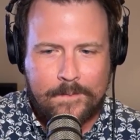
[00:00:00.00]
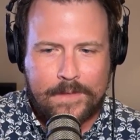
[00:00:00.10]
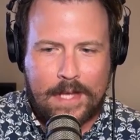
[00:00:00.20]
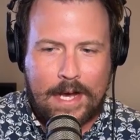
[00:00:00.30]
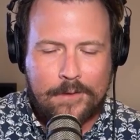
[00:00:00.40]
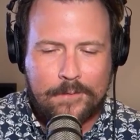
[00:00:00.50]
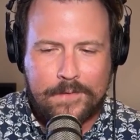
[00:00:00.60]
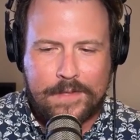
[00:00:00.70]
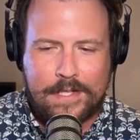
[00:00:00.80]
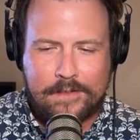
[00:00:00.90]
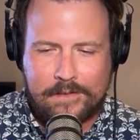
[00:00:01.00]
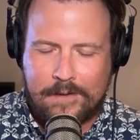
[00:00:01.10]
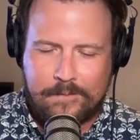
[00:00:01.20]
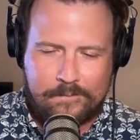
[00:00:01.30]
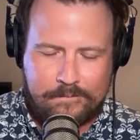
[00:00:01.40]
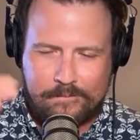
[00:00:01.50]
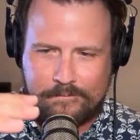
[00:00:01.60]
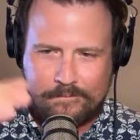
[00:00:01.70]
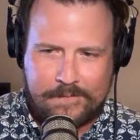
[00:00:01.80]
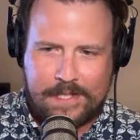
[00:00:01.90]
I don't think, and
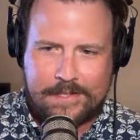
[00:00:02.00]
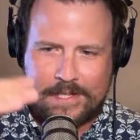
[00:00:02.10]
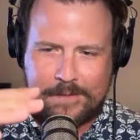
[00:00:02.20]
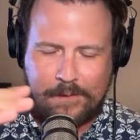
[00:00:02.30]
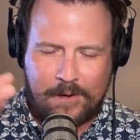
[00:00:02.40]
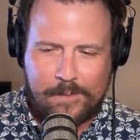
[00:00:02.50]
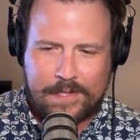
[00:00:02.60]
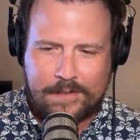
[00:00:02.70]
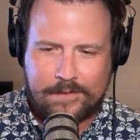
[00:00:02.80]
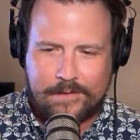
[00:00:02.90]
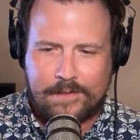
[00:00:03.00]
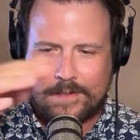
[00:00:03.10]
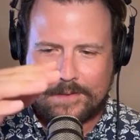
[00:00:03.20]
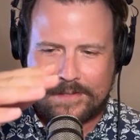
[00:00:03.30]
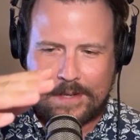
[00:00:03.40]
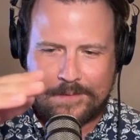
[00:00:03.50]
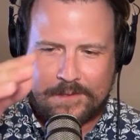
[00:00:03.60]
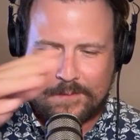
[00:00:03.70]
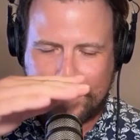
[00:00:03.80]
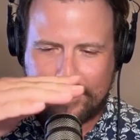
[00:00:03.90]
DC probably being the
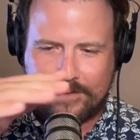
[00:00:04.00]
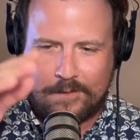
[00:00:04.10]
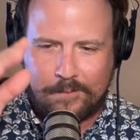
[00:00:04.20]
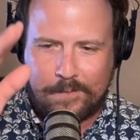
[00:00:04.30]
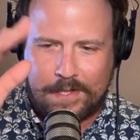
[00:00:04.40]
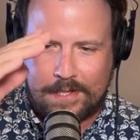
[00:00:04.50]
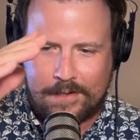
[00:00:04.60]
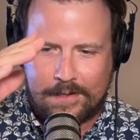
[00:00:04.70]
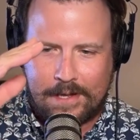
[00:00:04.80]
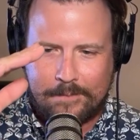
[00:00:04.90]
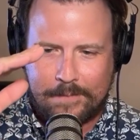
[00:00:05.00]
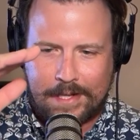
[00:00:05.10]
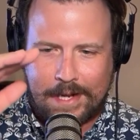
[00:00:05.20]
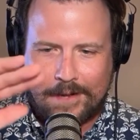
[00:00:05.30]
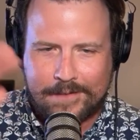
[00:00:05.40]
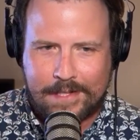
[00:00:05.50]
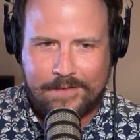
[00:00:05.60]
exception, we can get into that. But like outside of the